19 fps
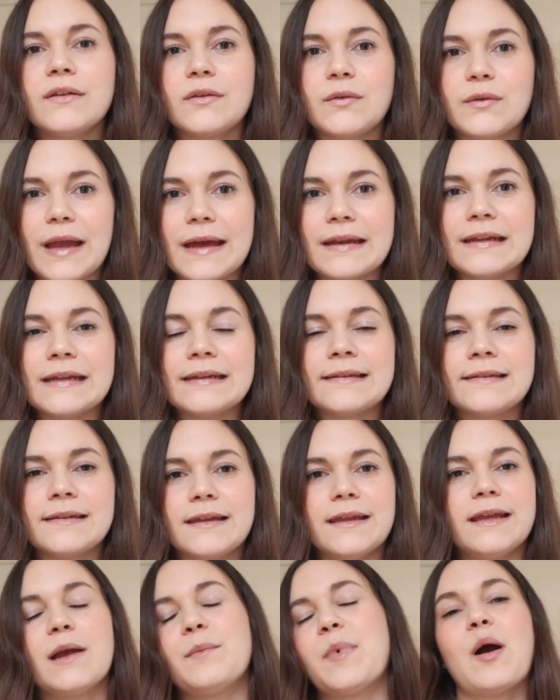So again, it's
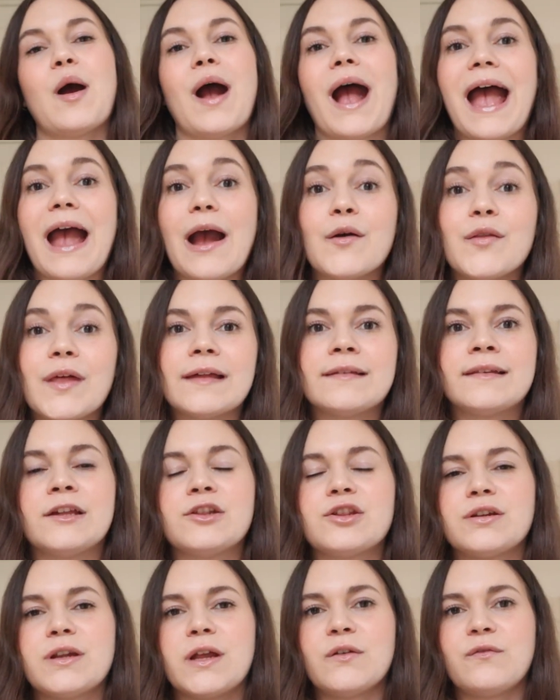seeing about how that
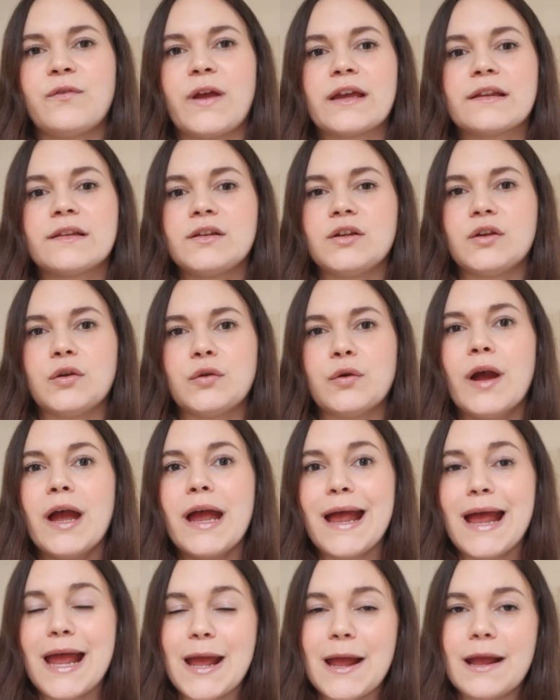session affects you
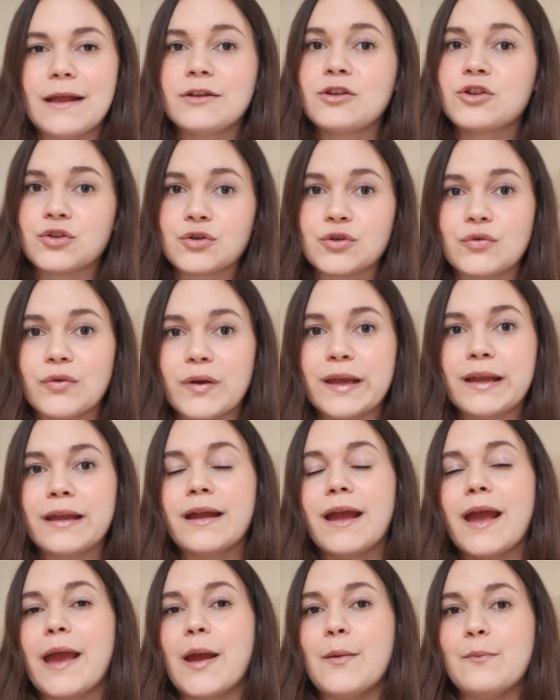
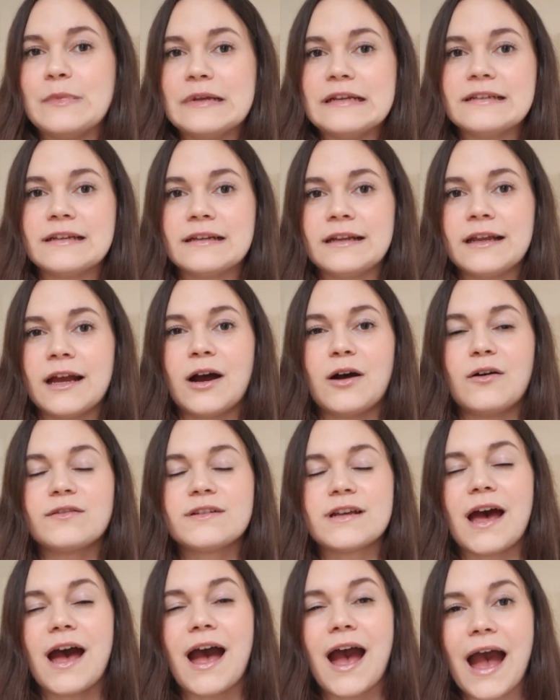during, immediately
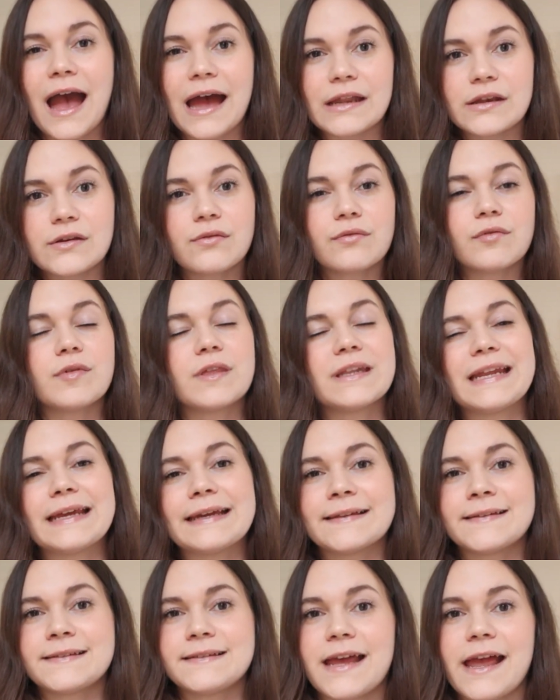after, and through the
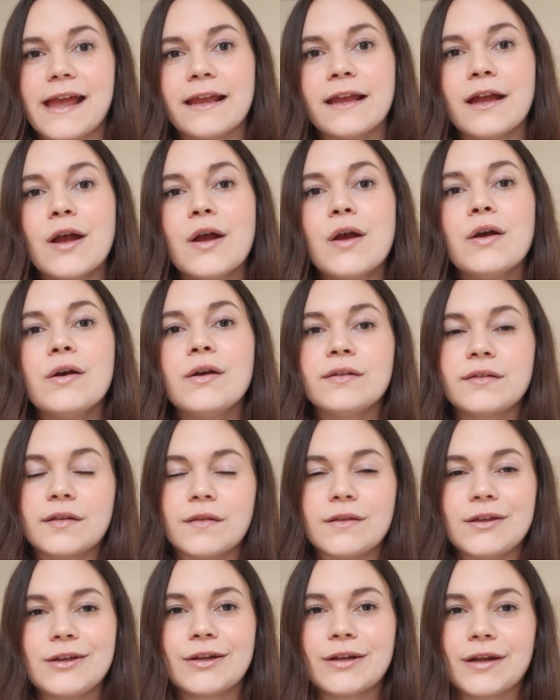next day, so
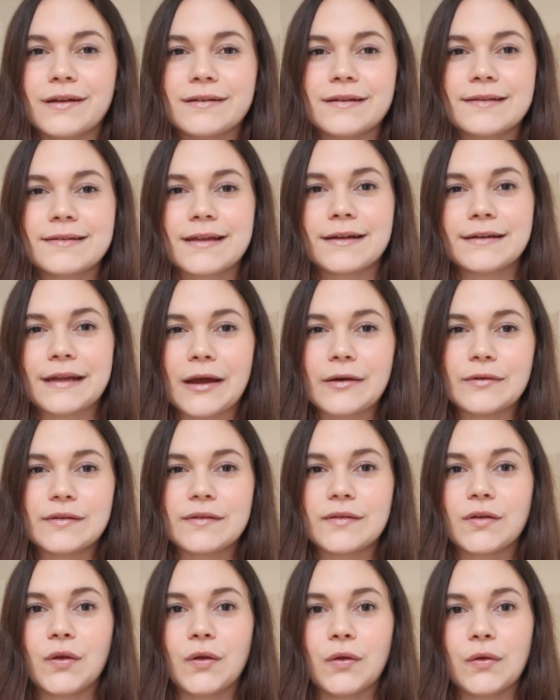that you can understand how
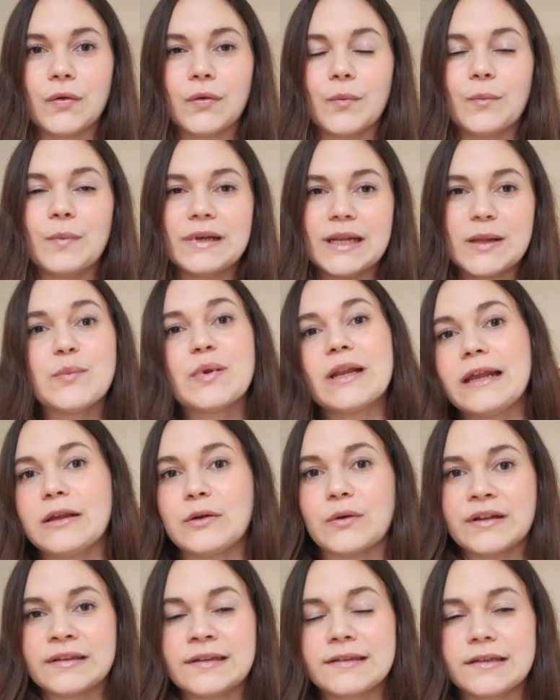to manipulate
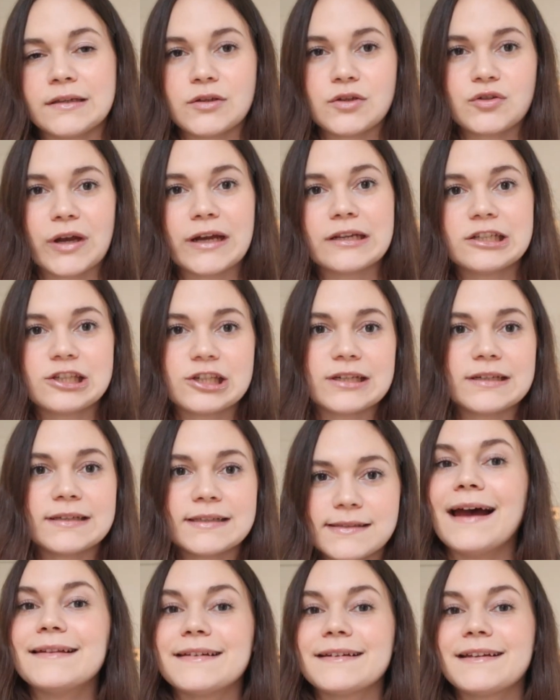your insulin
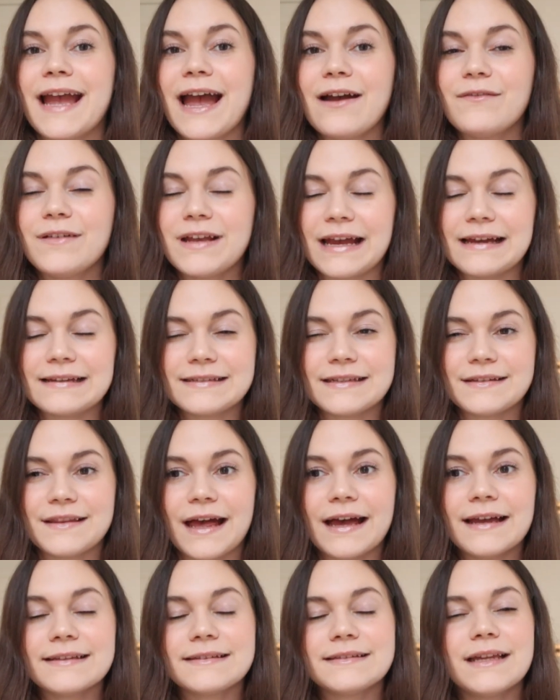strategies. As a caveat to
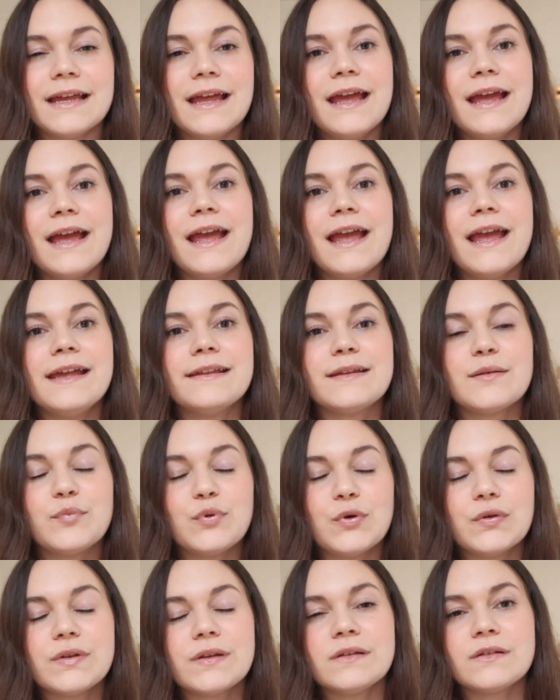that, it's
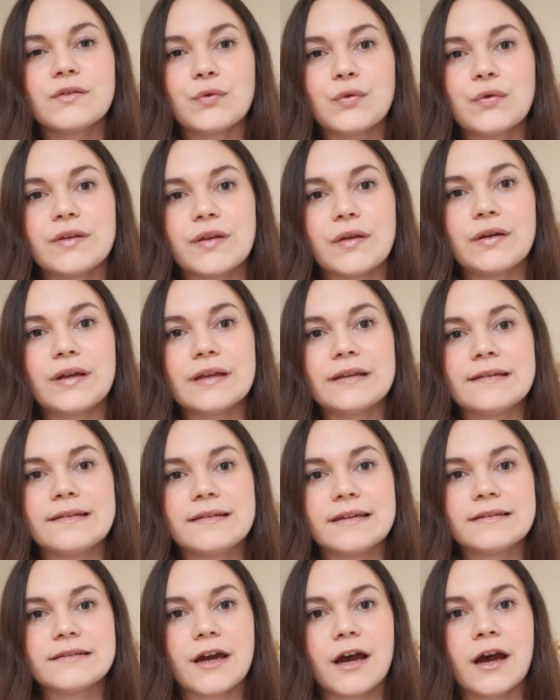important to also
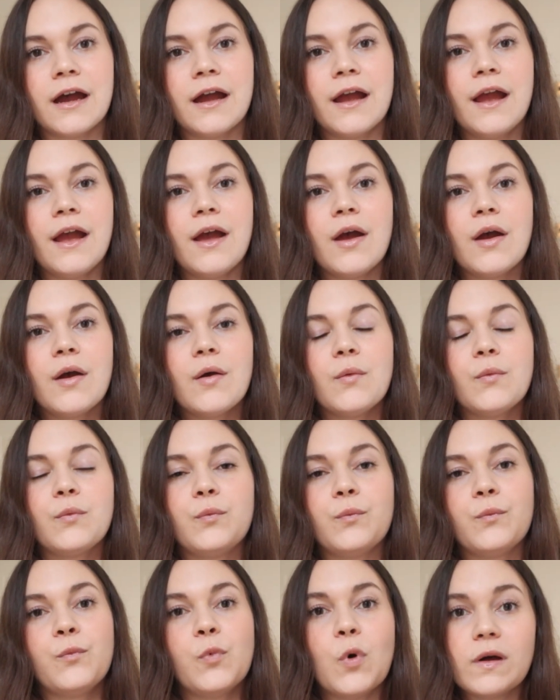consider
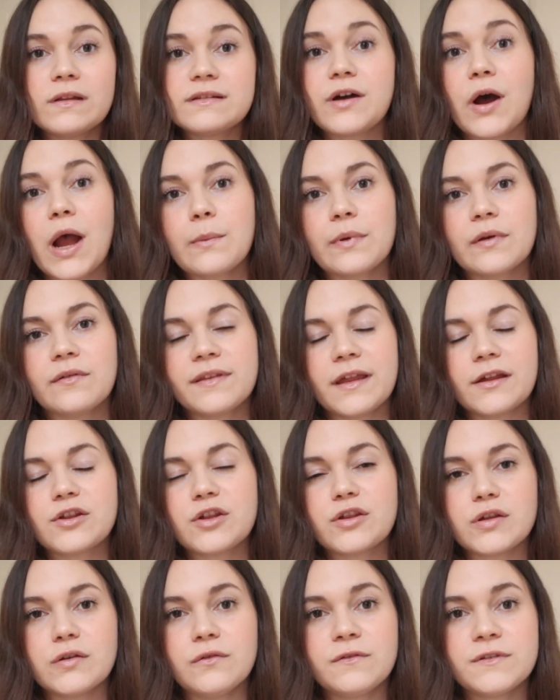what type of
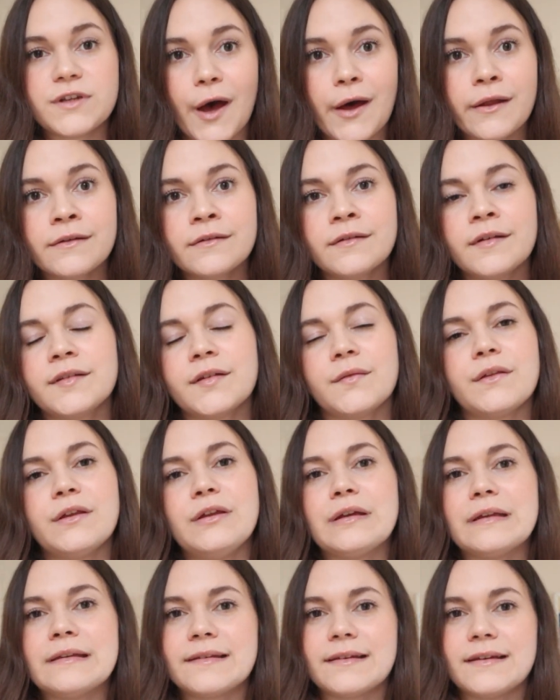session you've done, so that
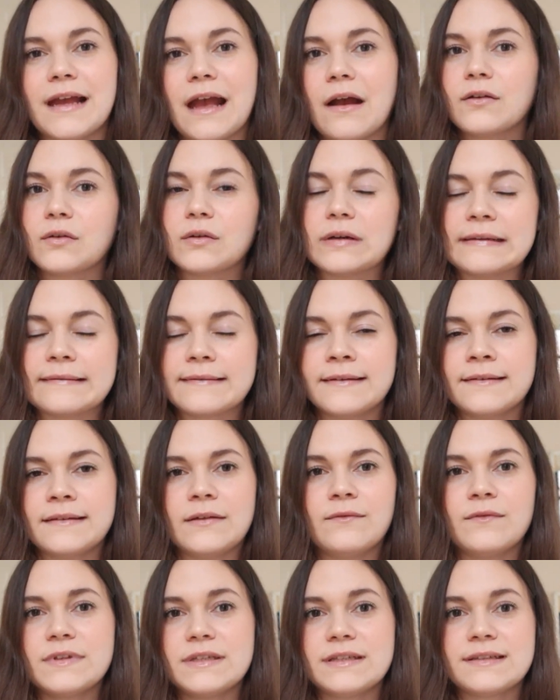you can see how your insulin
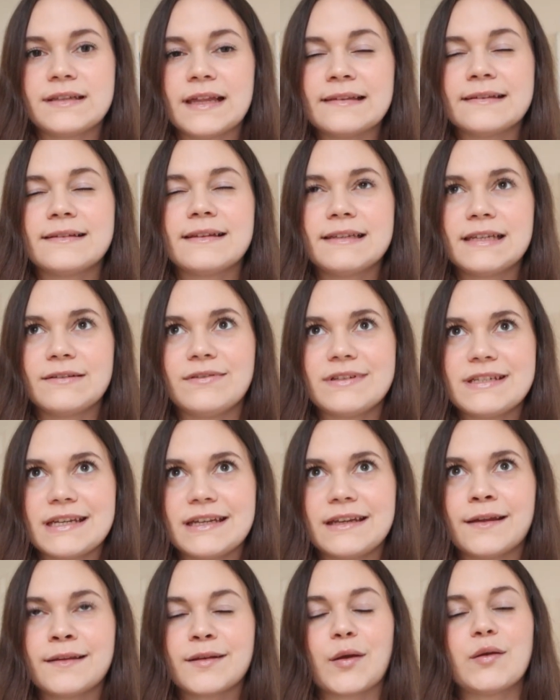
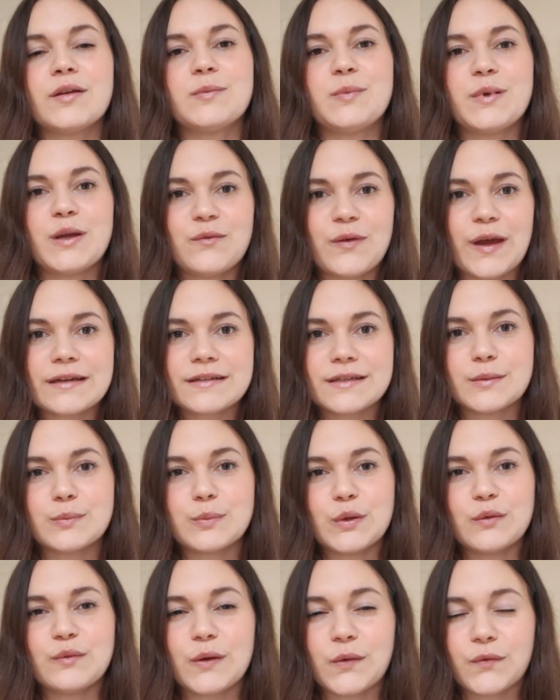sensitivity is going to be affected
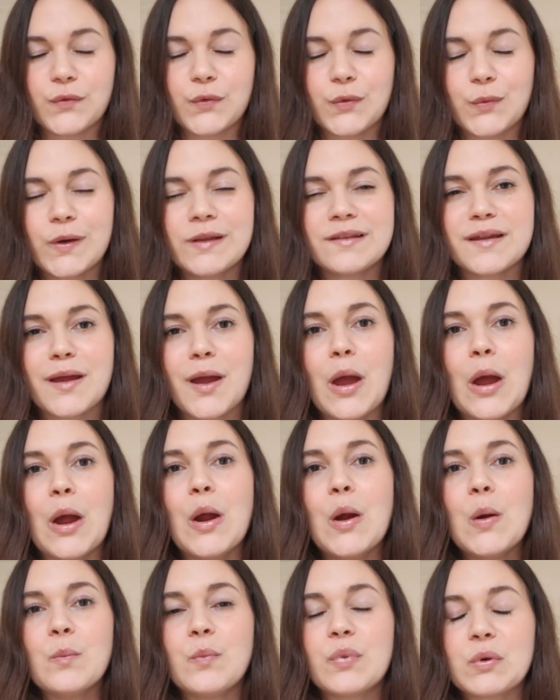moving forwards,
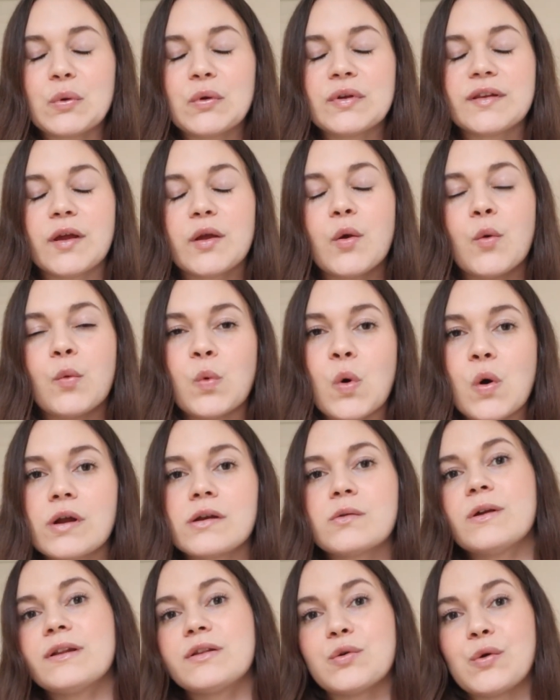but also
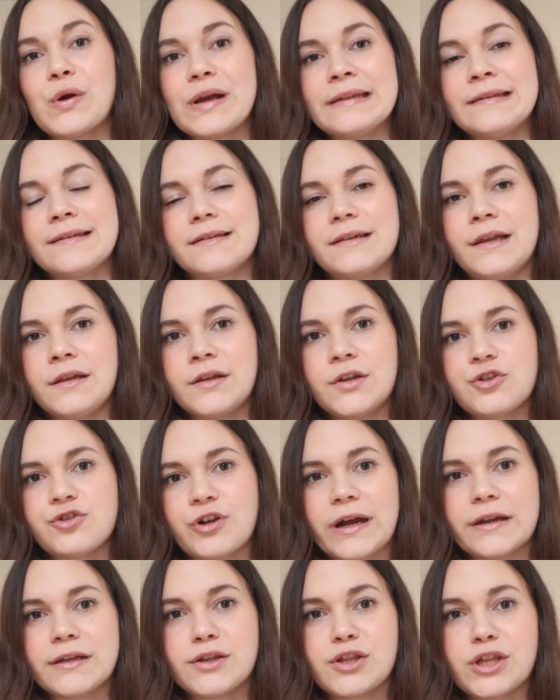what was your insulin
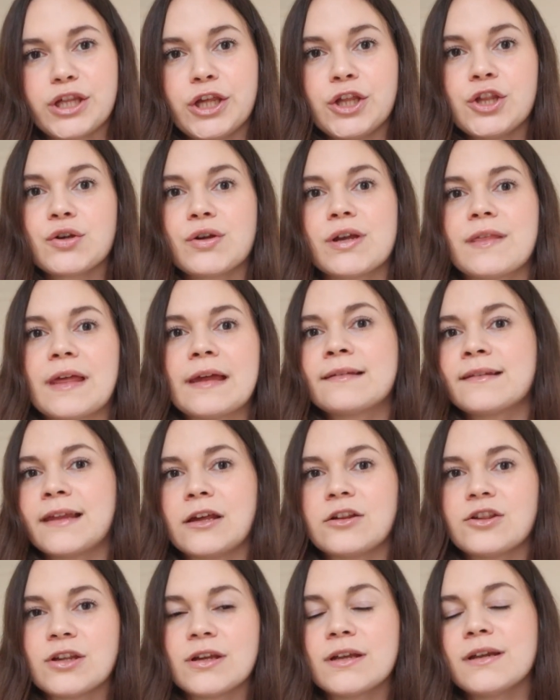strategy during that
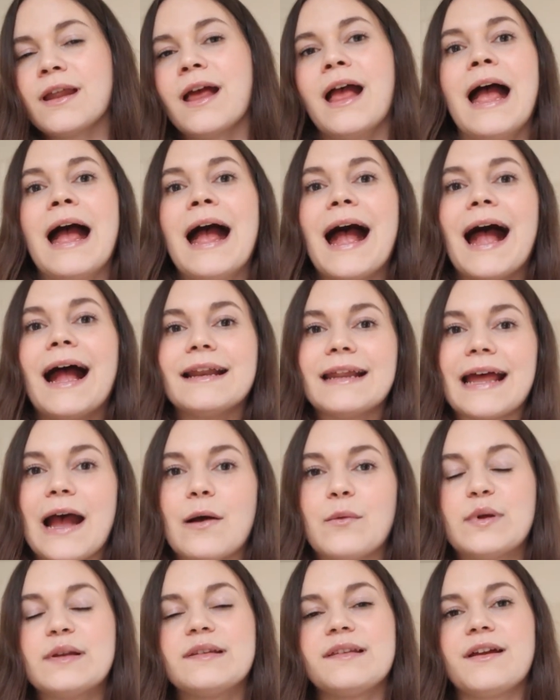session and
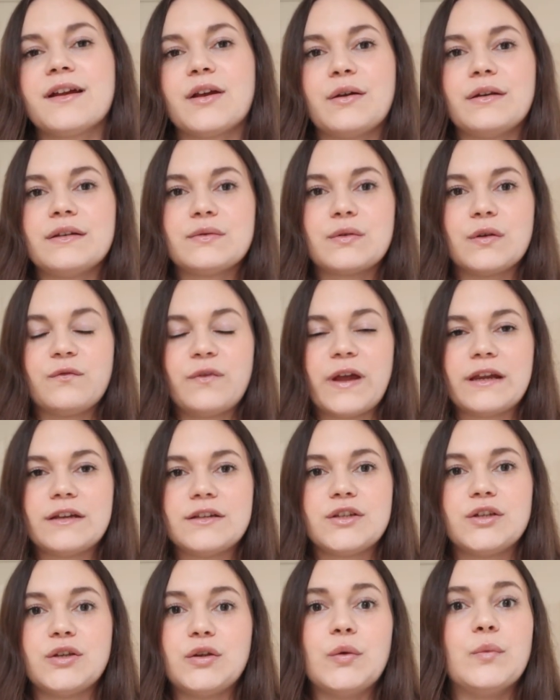how is that going to
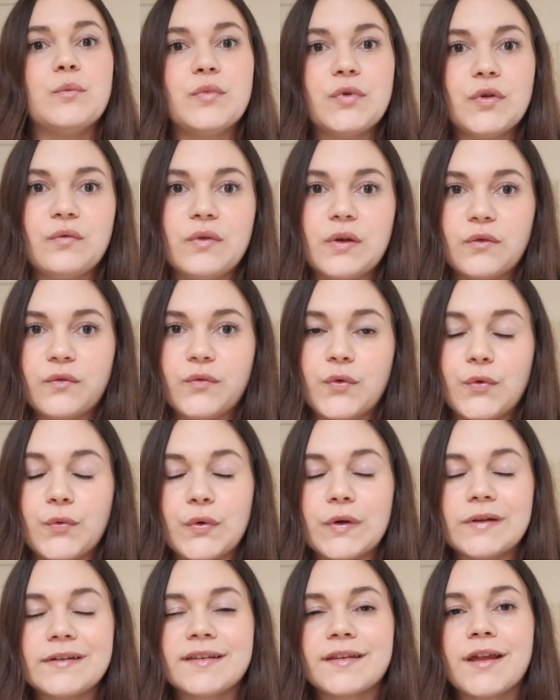affect you moving
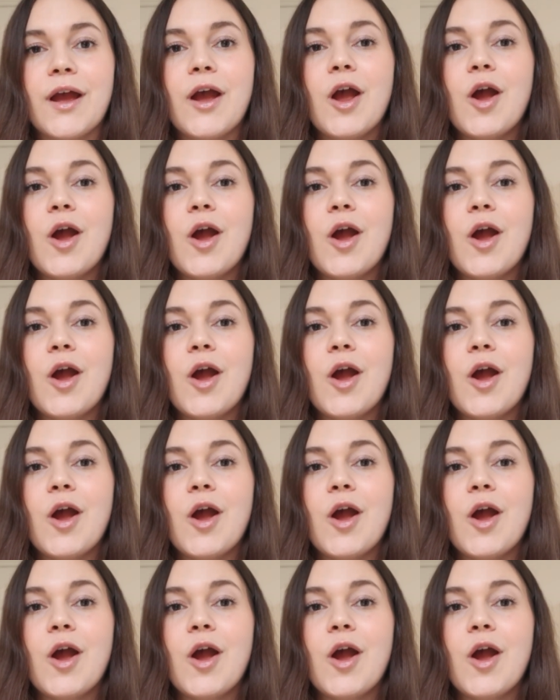forwards.